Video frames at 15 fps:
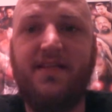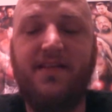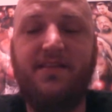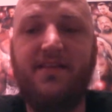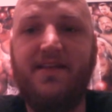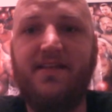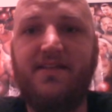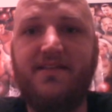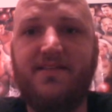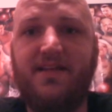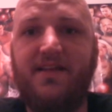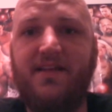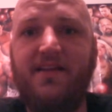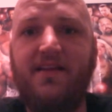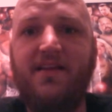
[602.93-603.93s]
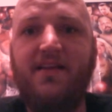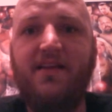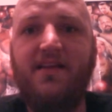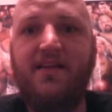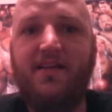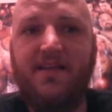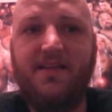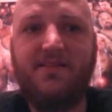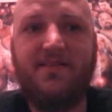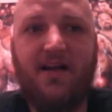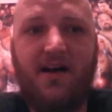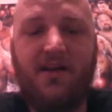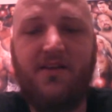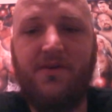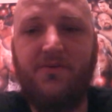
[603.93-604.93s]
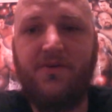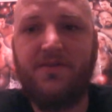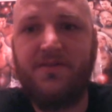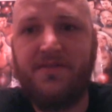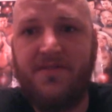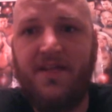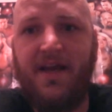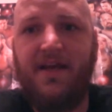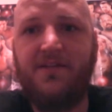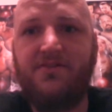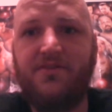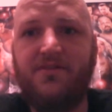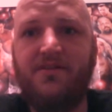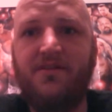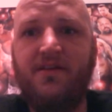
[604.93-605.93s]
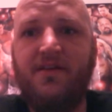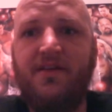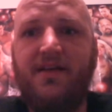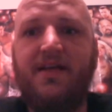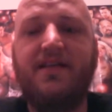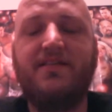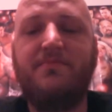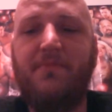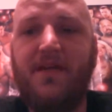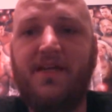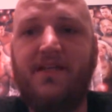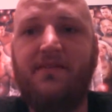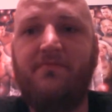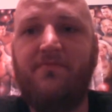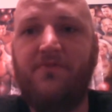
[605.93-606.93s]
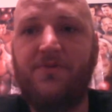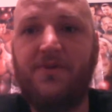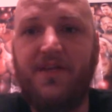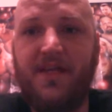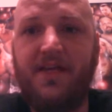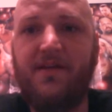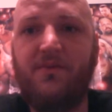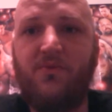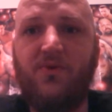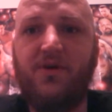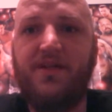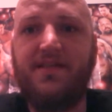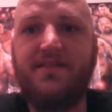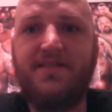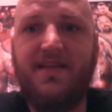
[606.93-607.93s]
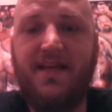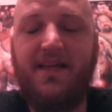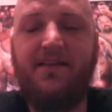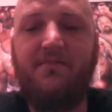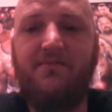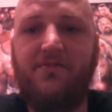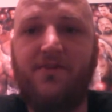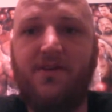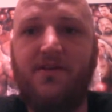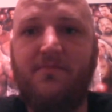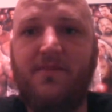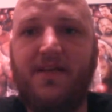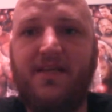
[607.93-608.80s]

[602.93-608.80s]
He thinks that his Hollywood stature has made him forget where he's came from.